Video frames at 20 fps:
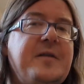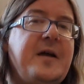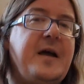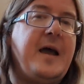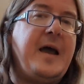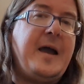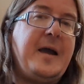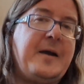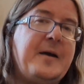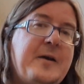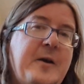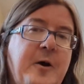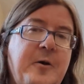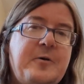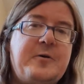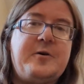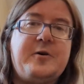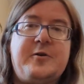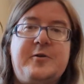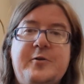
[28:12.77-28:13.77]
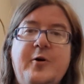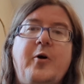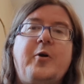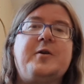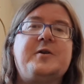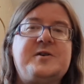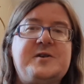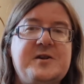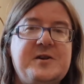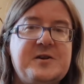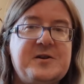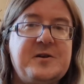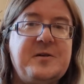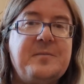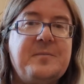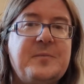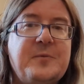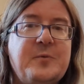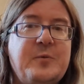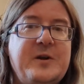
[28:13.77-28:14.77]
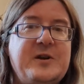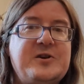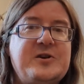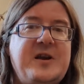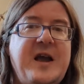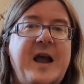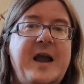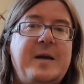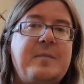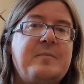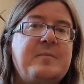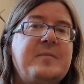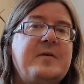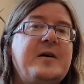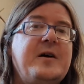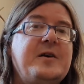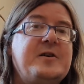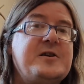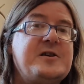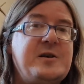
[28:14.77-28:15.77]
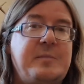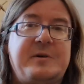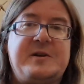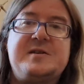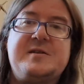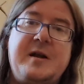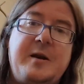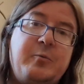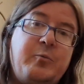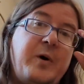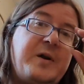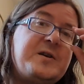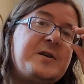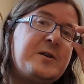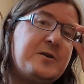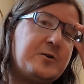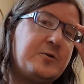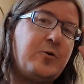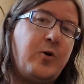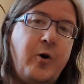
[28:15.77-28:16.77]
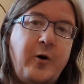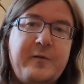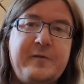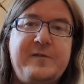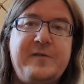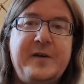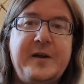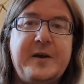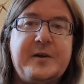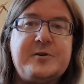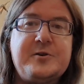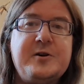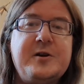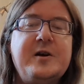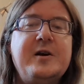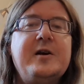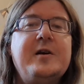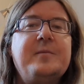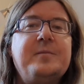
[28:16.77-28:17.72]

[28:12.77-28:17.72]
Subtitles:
the Anglo-Catholicism, which came and to some extent went into conflict